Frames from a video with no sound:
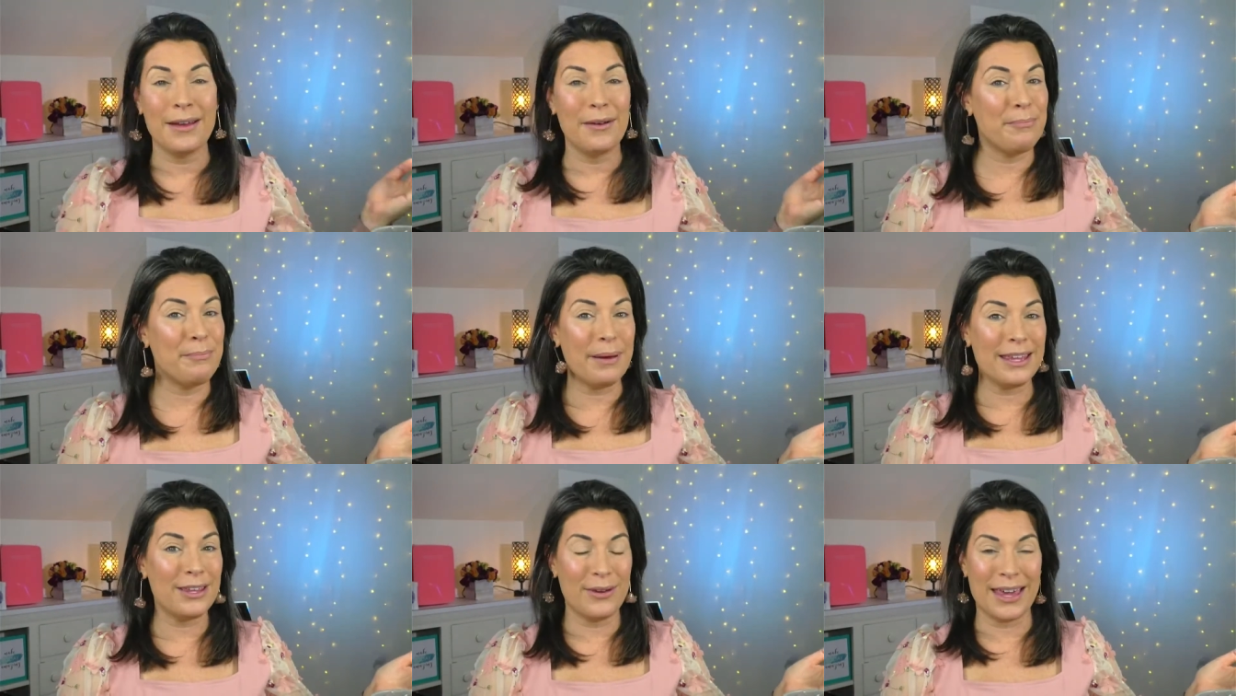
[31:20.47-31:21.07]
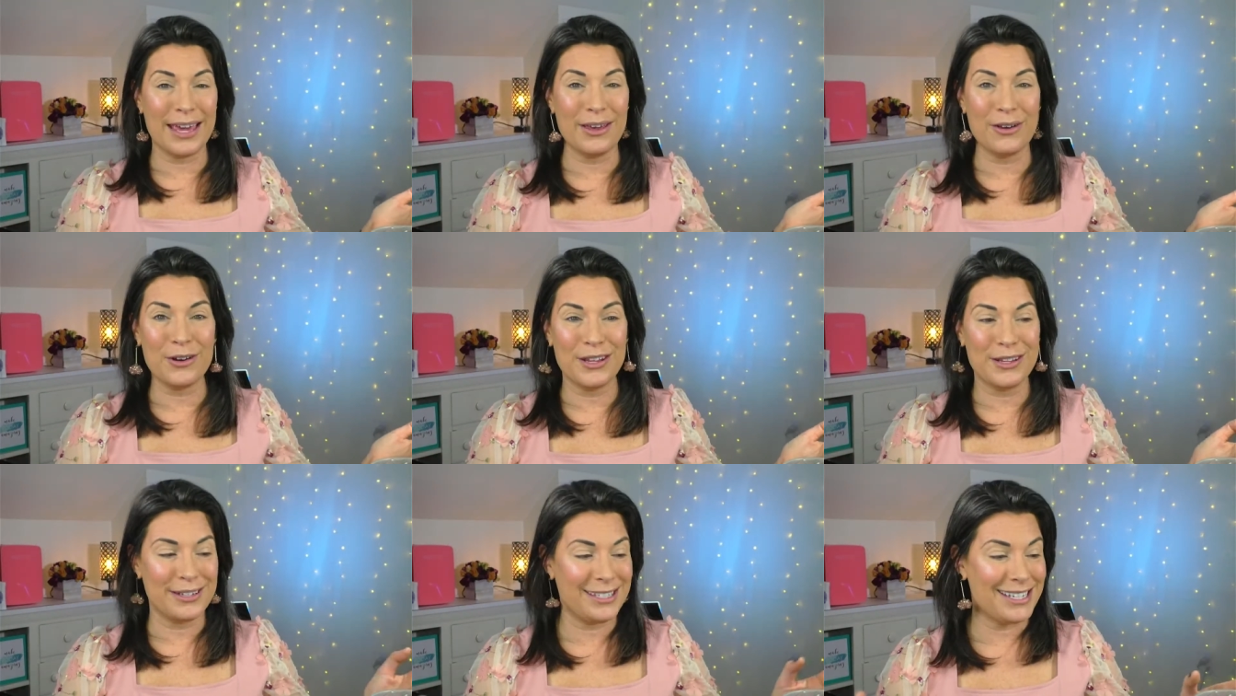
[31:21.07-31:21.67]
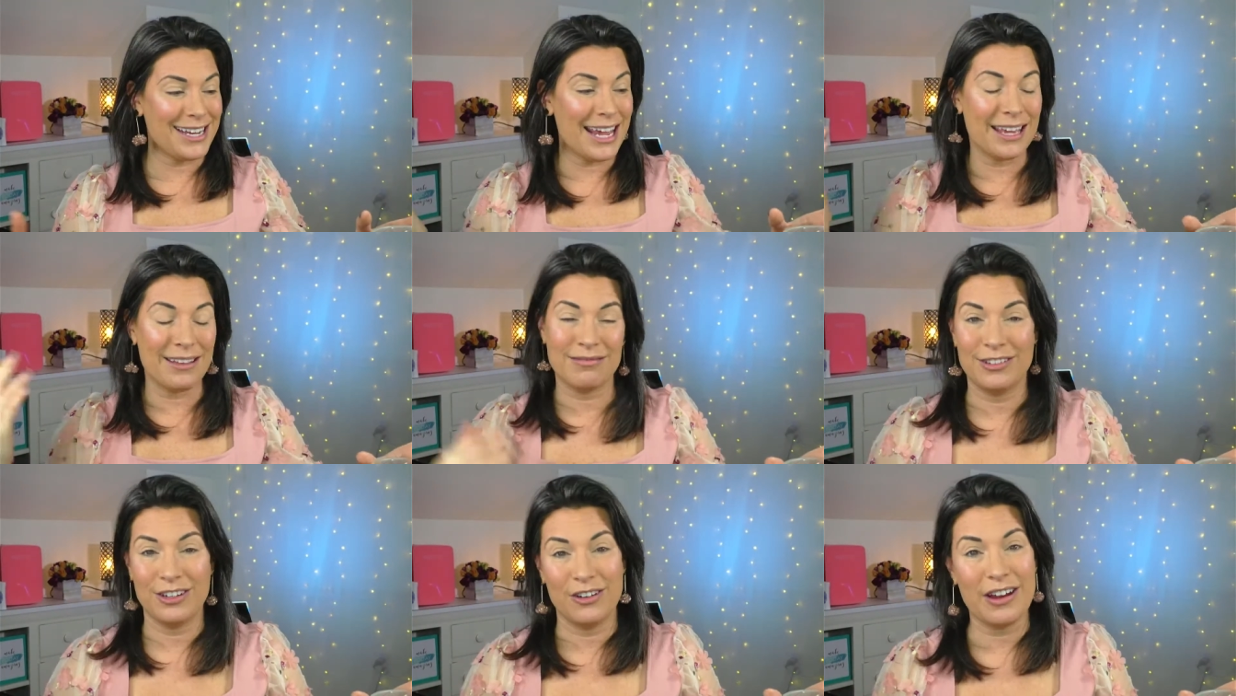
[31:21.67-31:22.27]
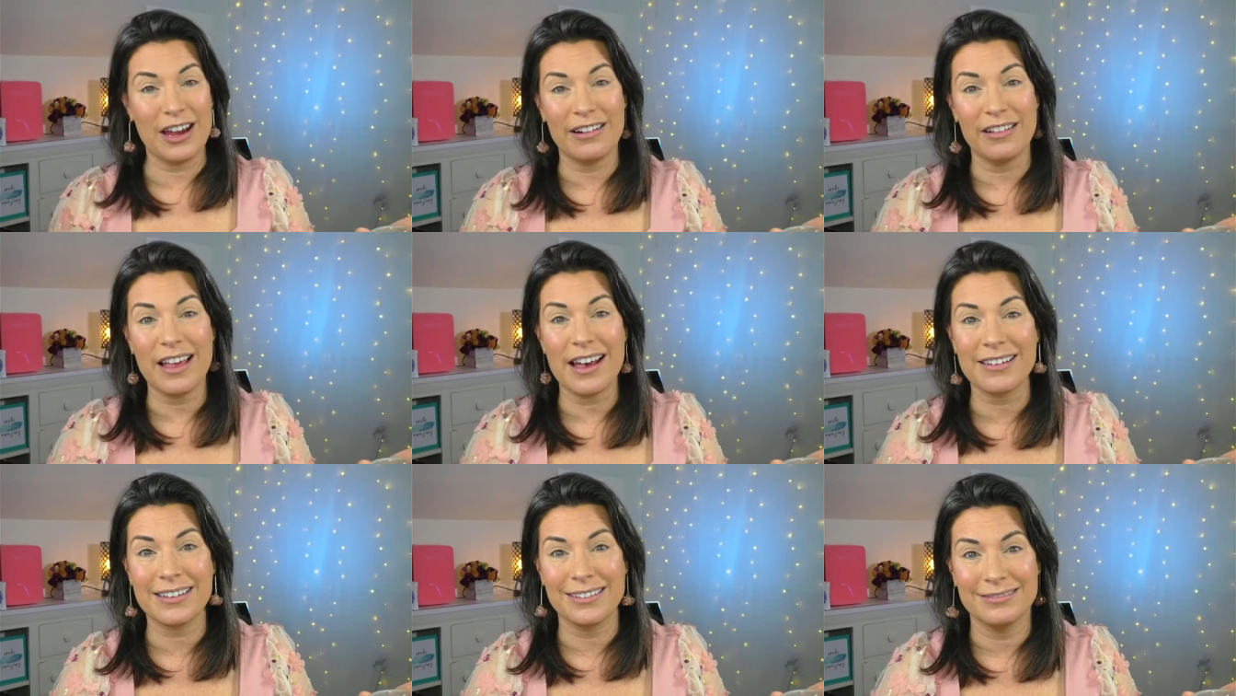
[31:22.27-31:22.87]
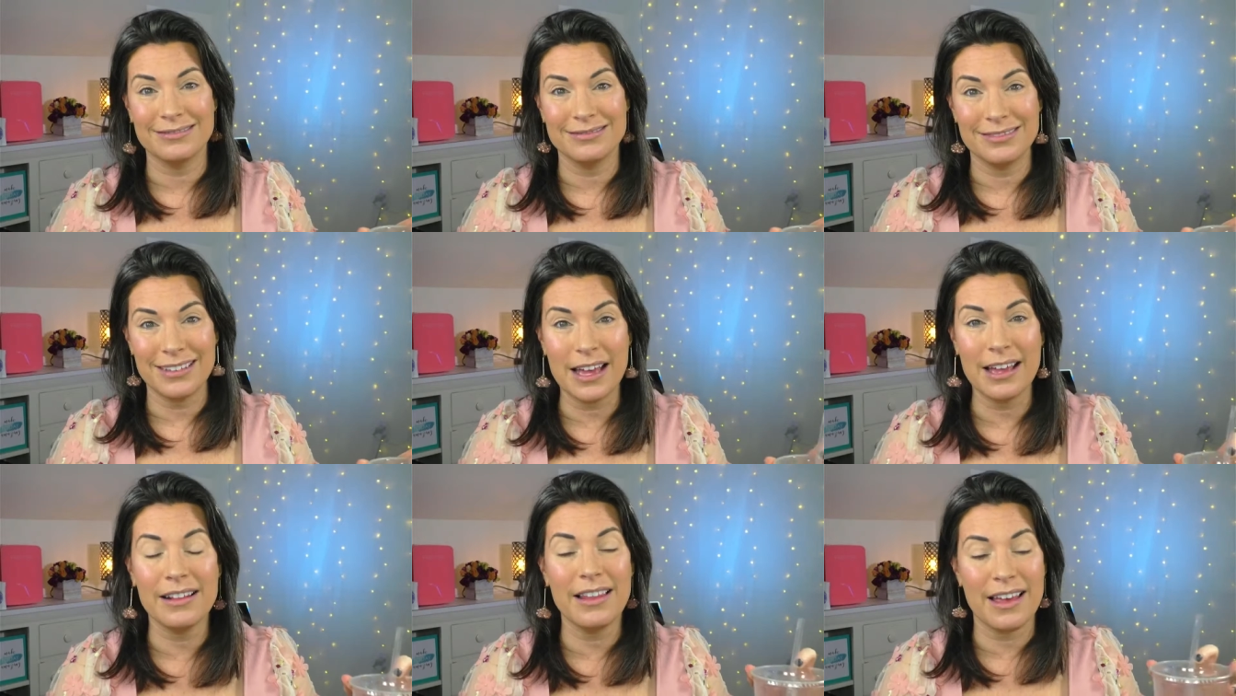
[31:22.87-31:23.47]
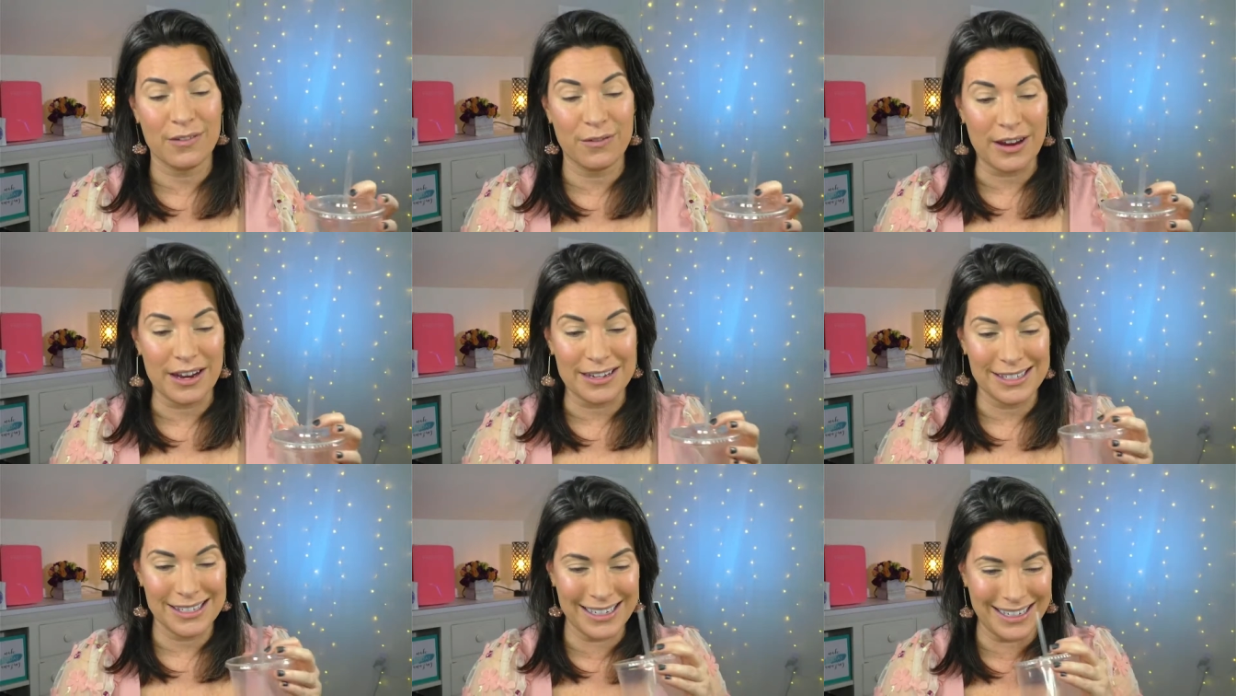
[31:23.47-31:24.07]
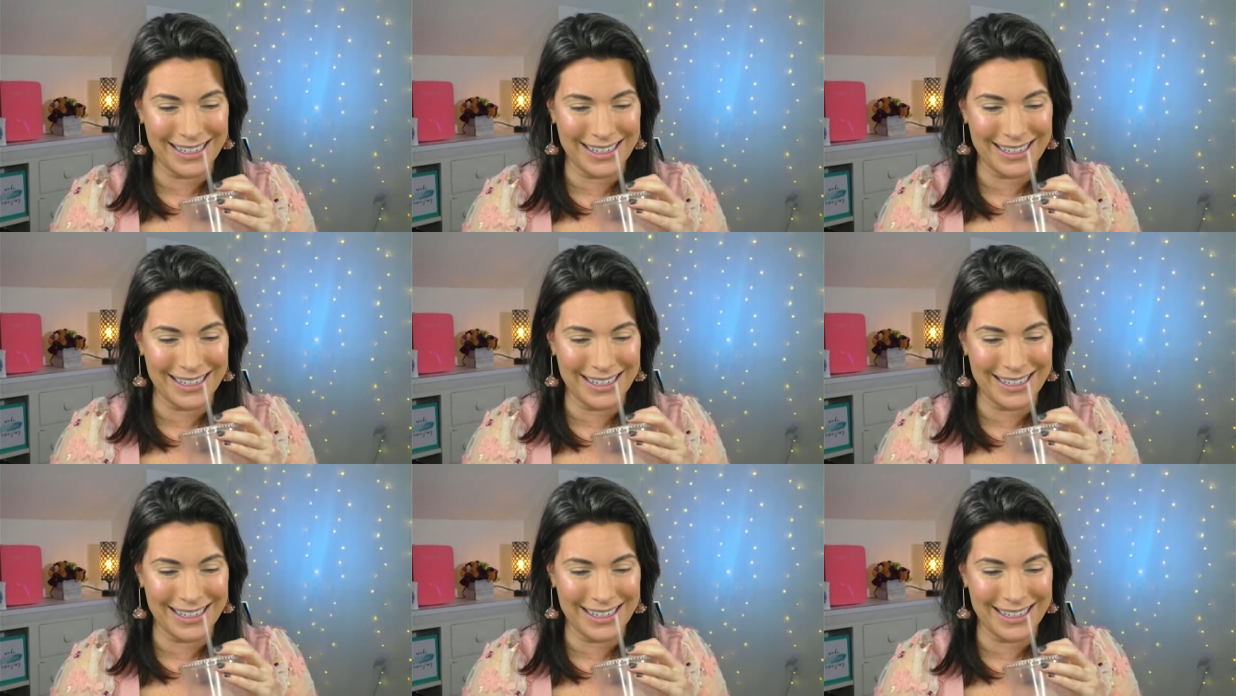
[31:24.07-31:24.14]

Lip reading: but you can't go to their state, you're out of luck. Out of luck, friends.